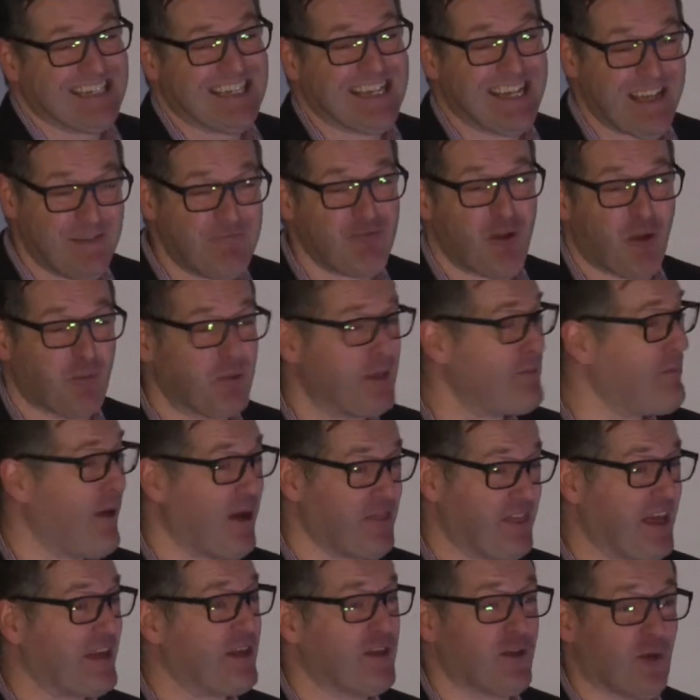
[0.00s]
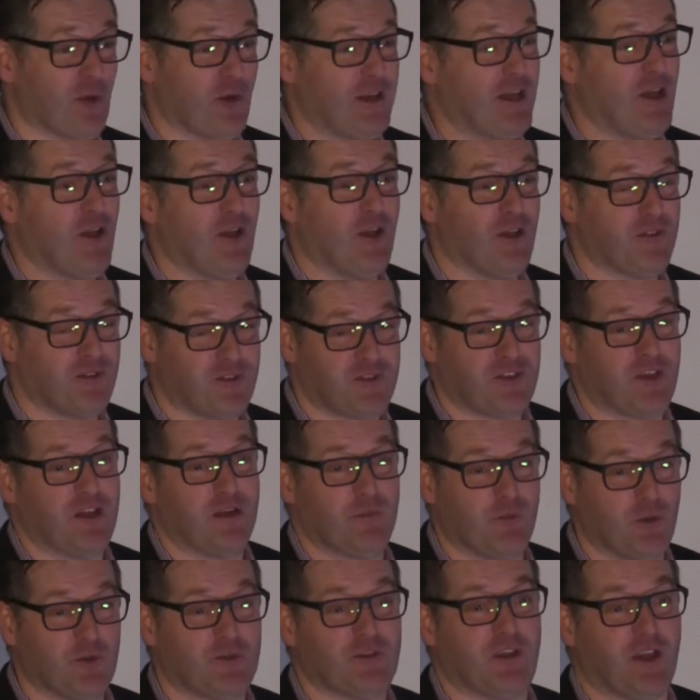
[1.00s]
he probably by then had already heard
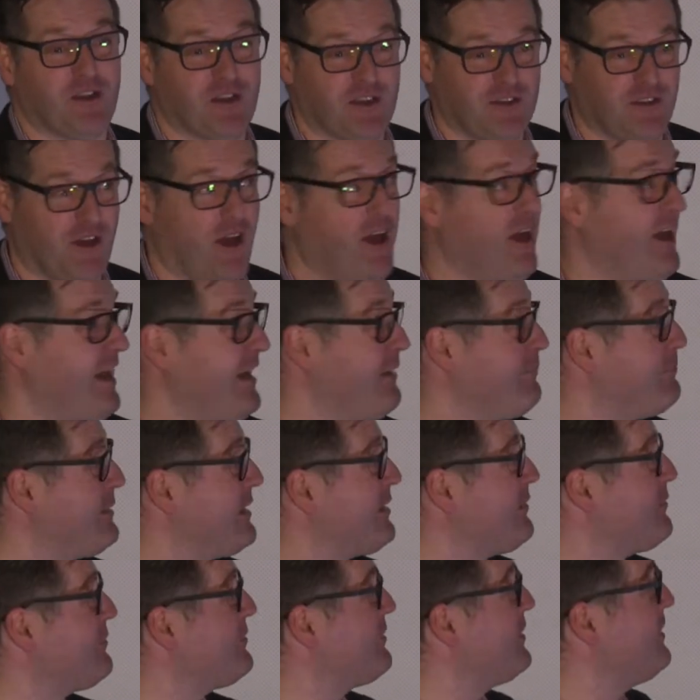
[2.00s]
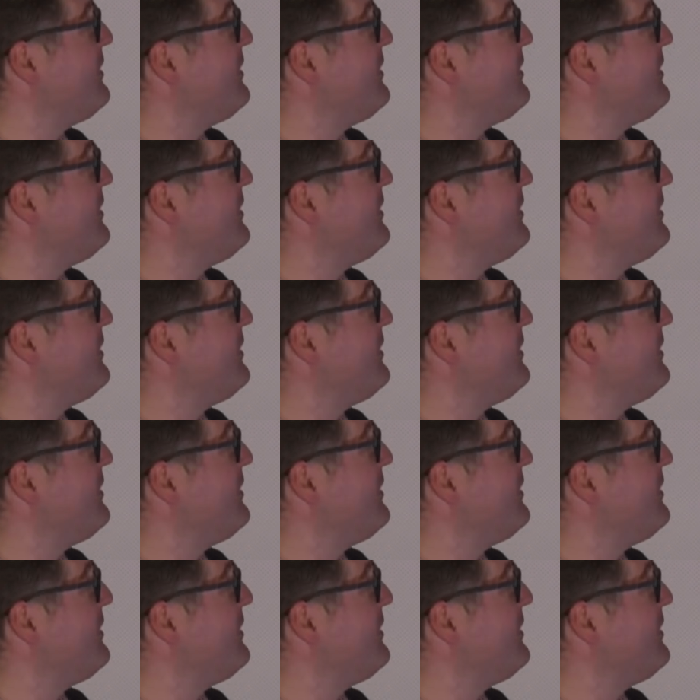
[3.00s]
cinema was going to die. Because,